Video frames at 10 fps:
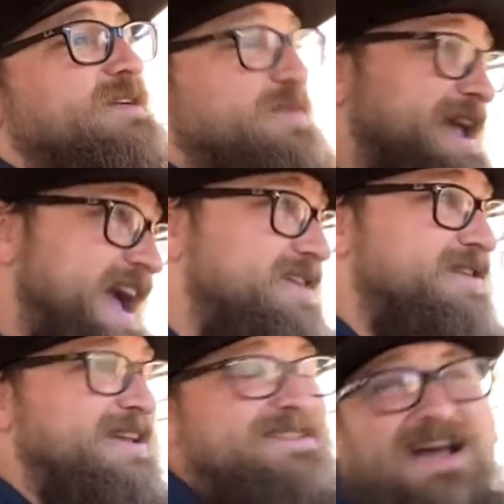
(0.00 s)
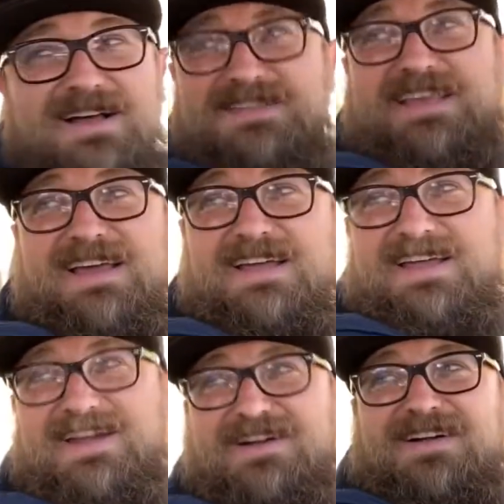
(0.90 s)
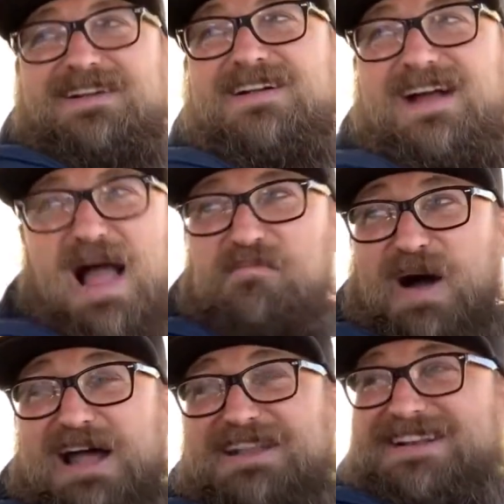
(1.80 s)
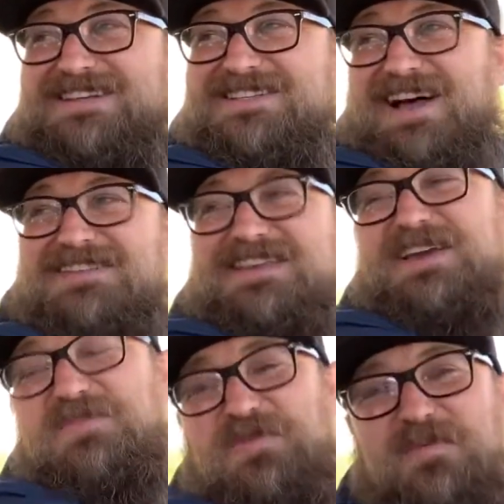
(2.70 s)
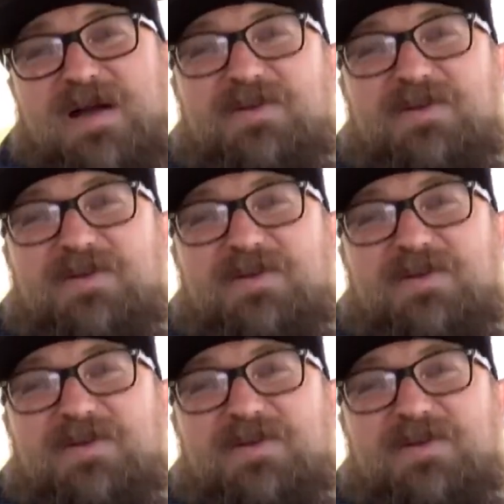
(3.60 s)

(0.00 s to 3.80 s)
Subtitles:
We have an exhaust kit here. I bought an exhaust kit, remember?